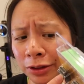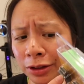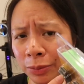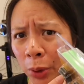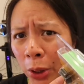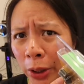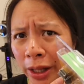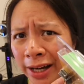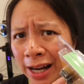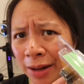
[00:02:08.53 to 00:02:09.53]

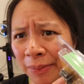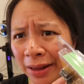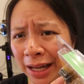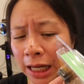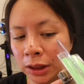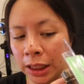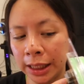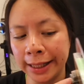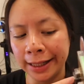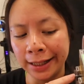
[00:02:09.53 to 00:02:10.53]
small, and I'm like,
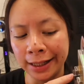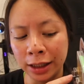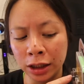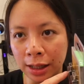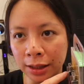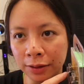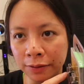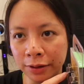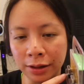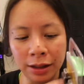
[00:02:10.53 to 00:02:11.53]
yeah, I
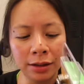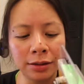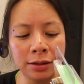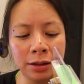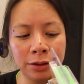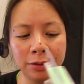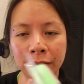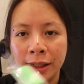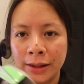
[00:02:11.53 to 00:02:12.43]
don't think so.